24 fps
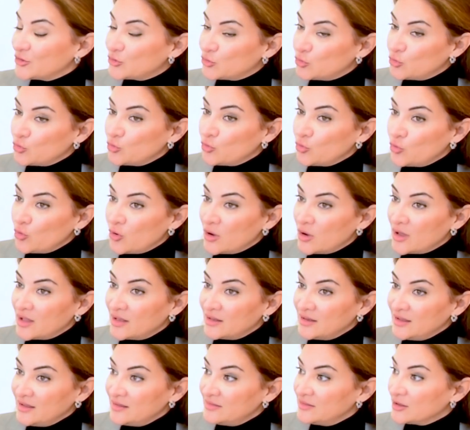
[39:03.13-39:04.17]
to uh,
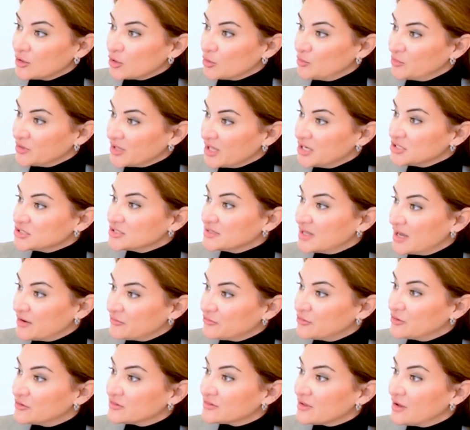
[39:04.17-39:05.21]
lead the communication
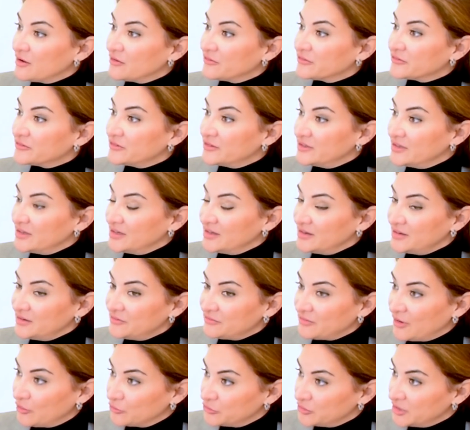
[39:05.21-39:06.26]
efforts of the
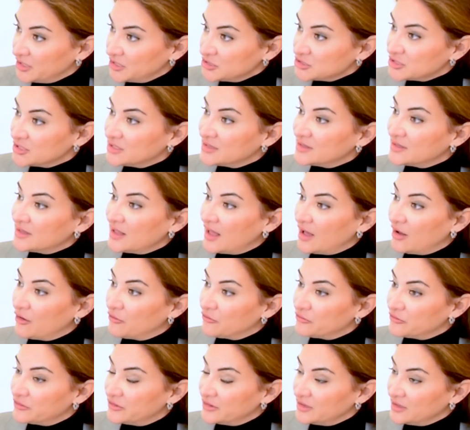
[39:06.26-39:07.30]
foundation
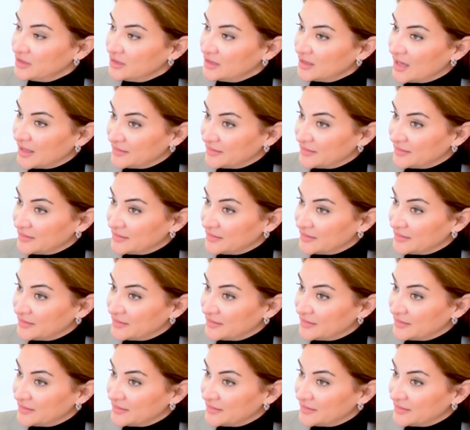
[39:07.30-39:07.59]
of the,